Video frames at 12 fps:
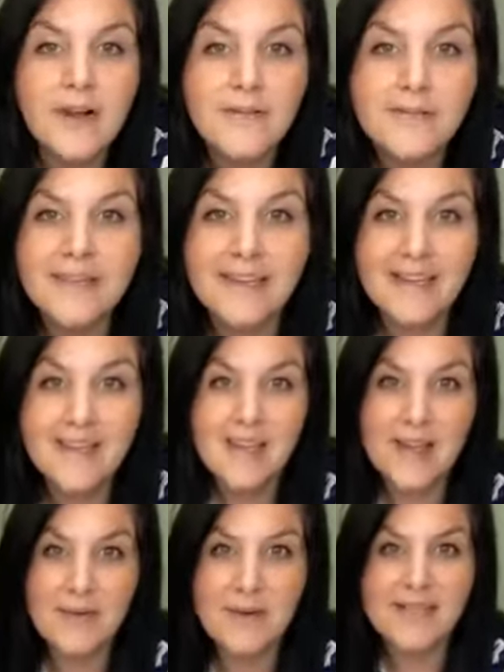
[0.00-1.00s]
Hopefully
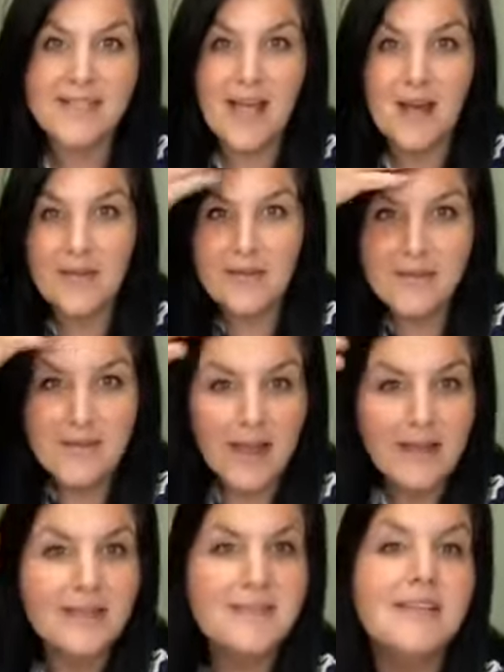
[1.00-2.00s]
it works out and we've
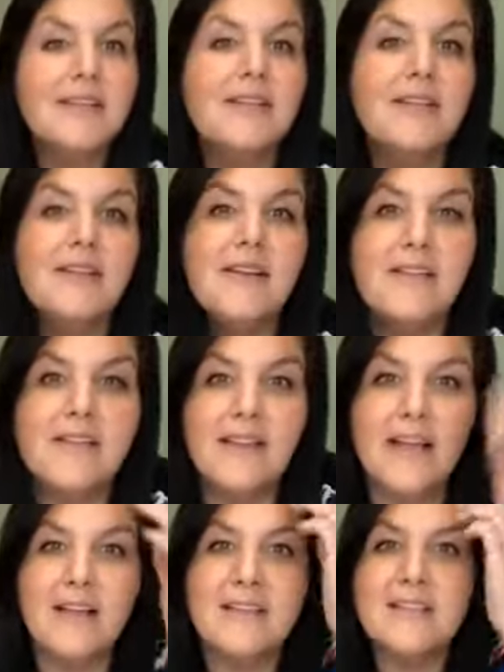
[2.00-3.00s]
got good signal and
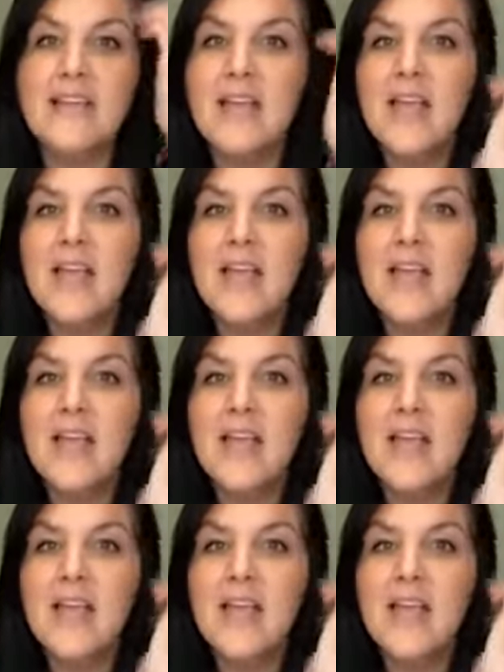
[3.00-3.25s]
everything else.